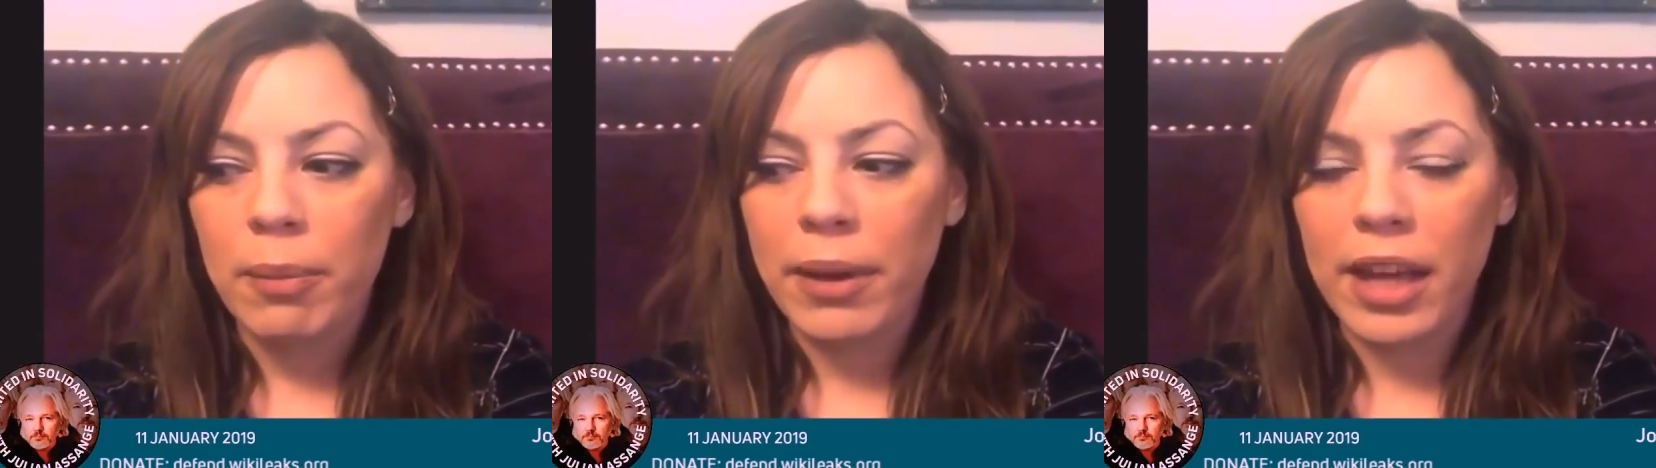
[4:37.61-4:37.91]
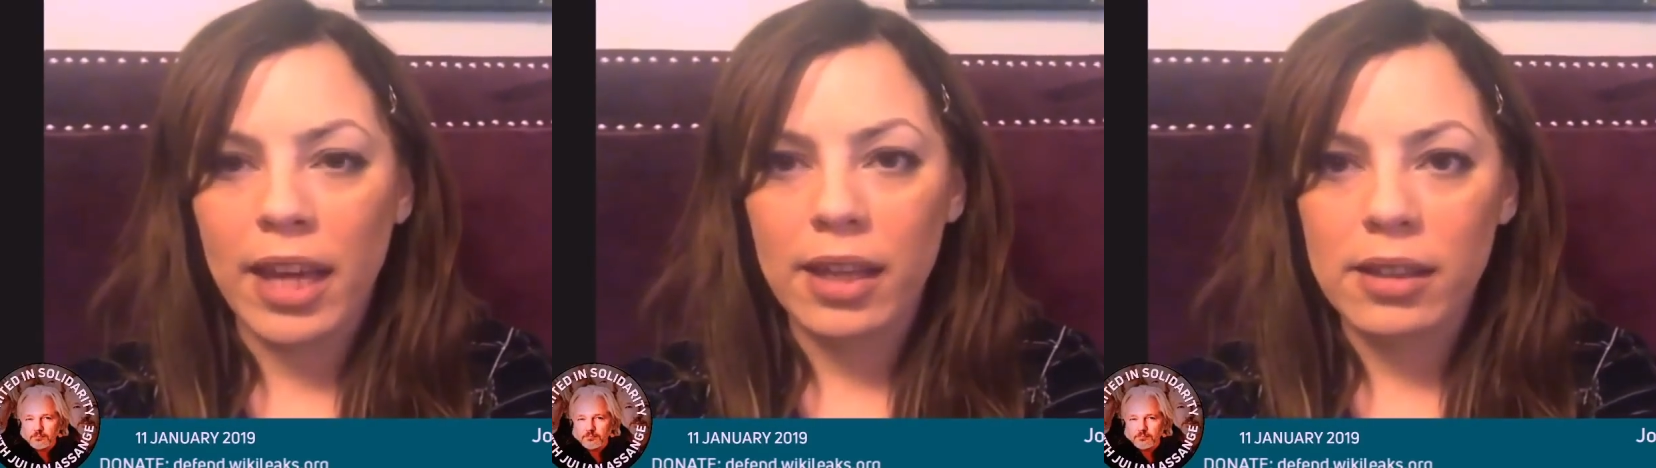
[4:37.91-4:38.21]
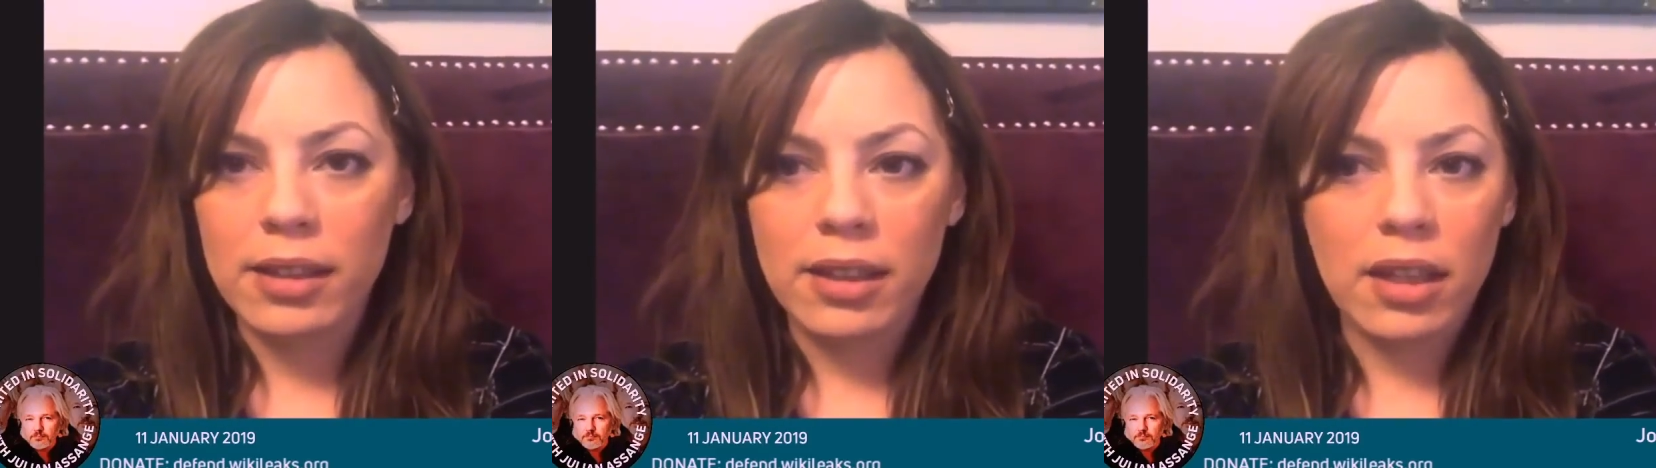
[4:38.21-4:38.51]
Speaker 1: but
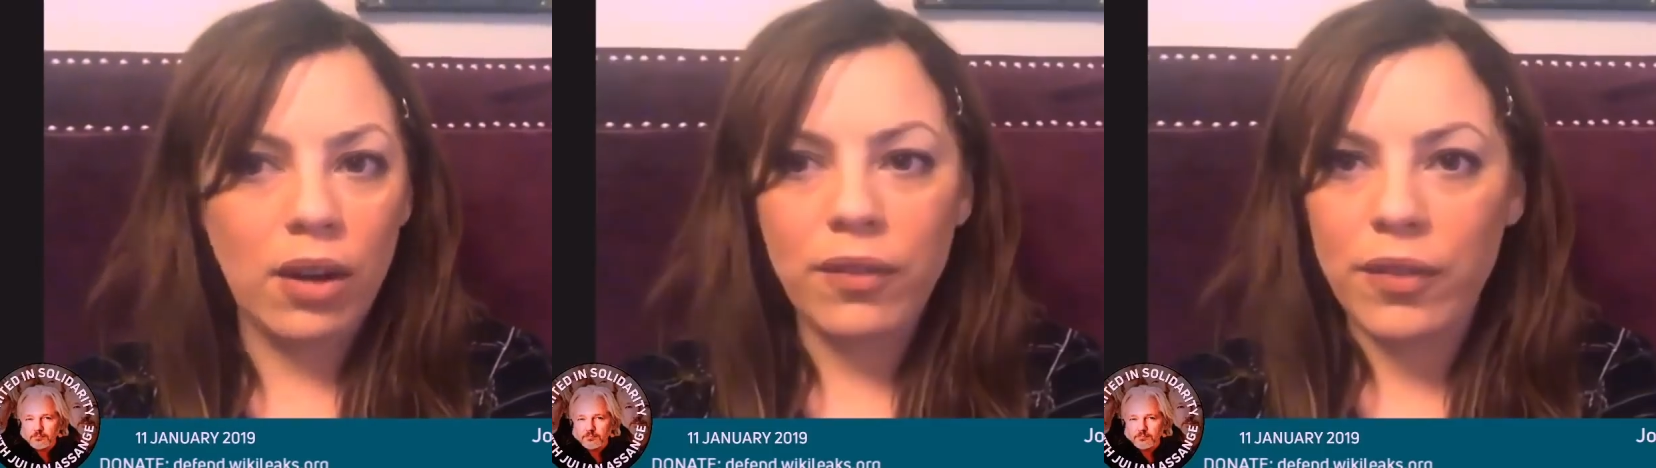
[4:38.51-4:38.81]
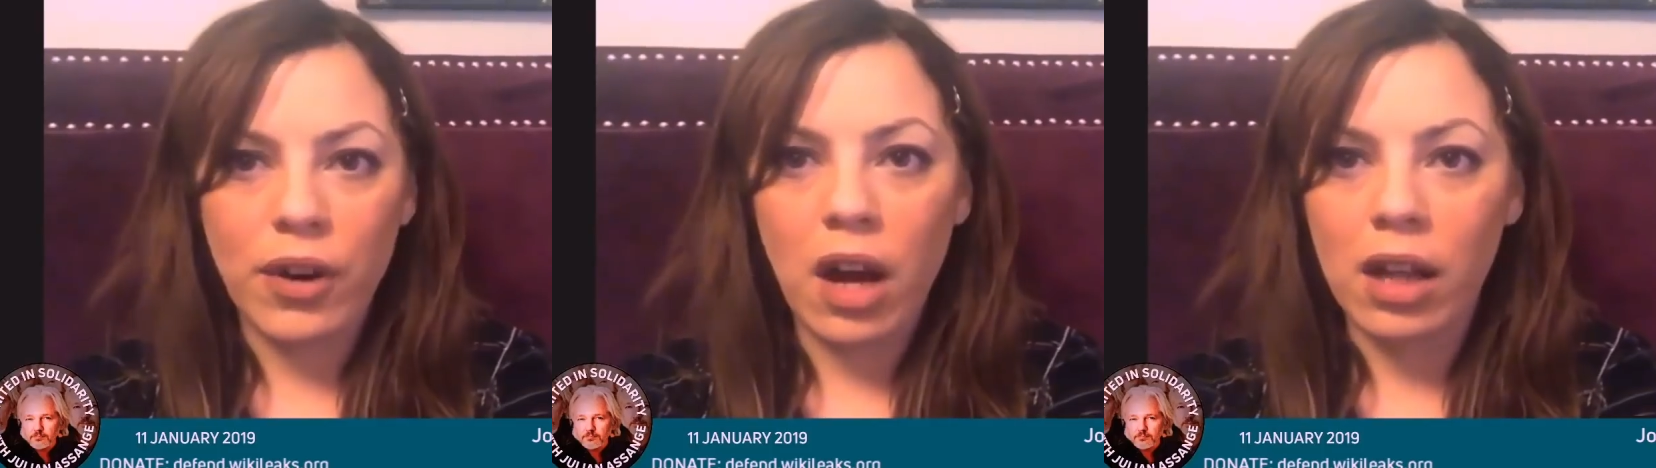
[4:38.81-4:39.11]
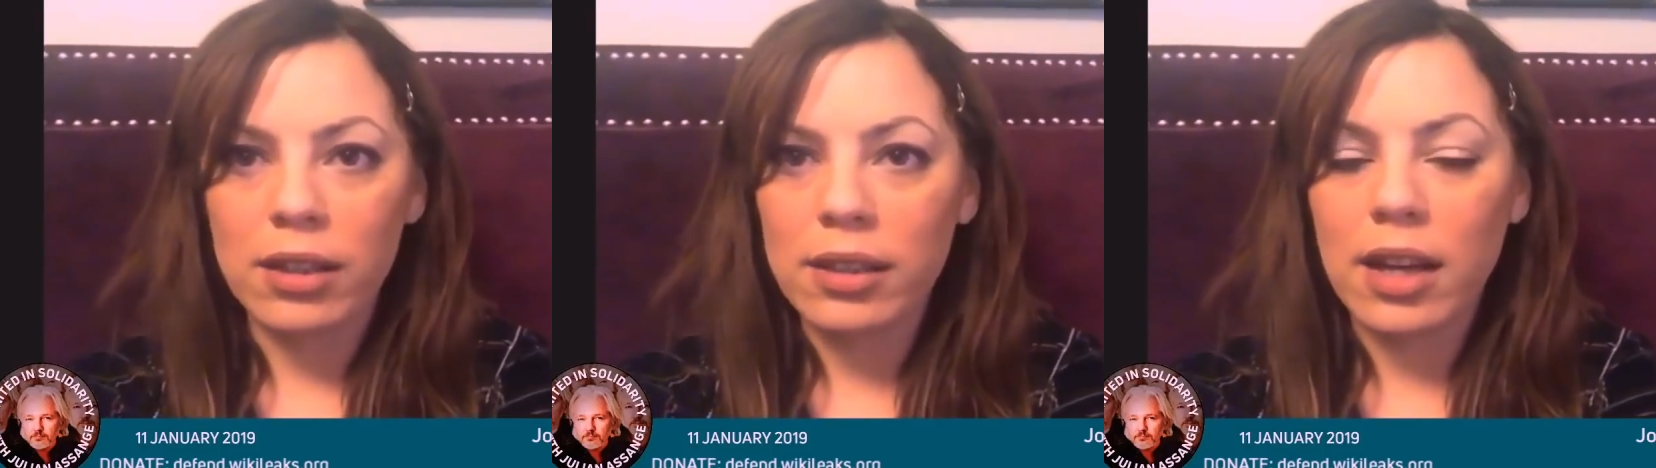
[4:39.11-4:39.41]

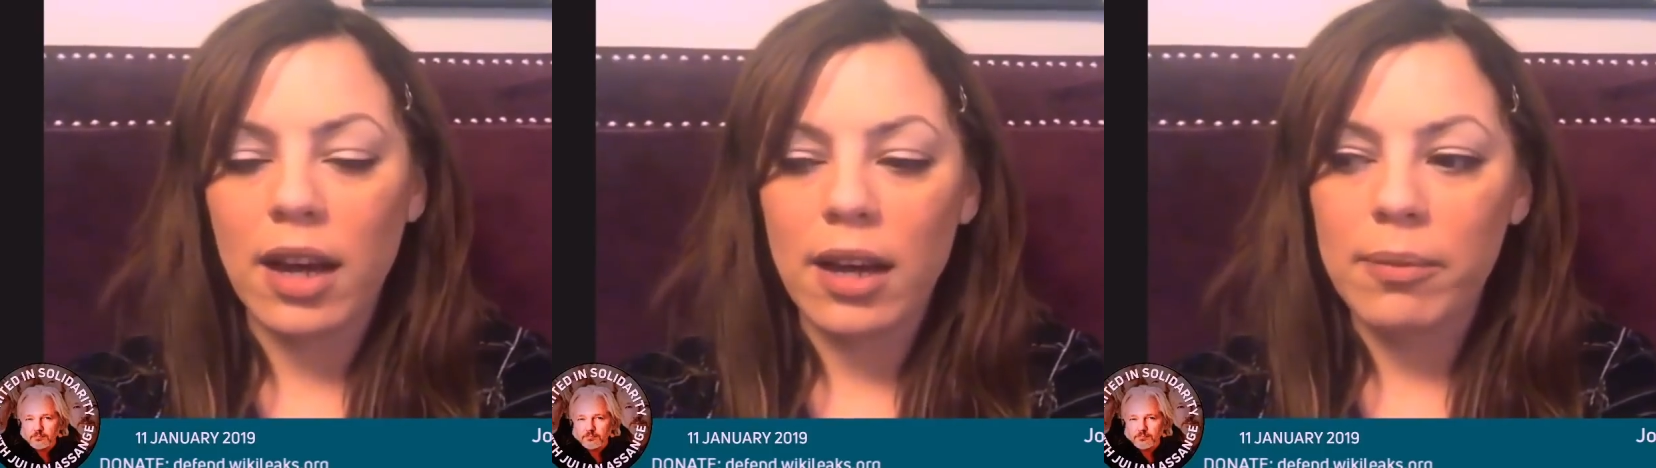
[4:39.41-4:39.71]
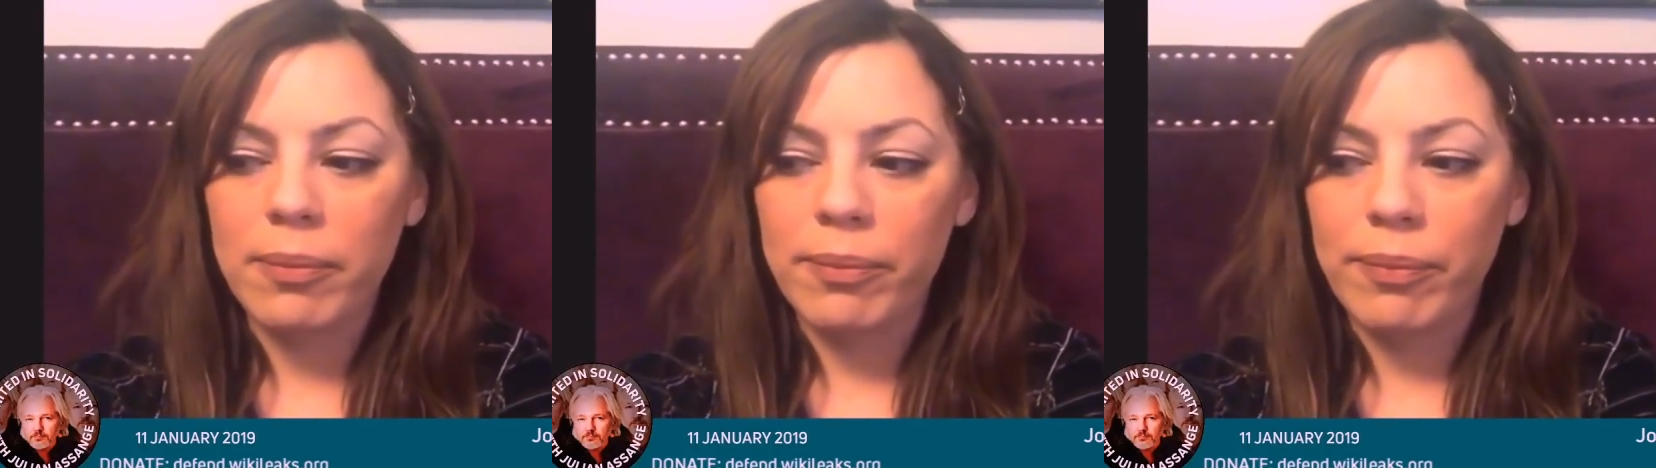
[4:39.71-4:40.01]
overall, um,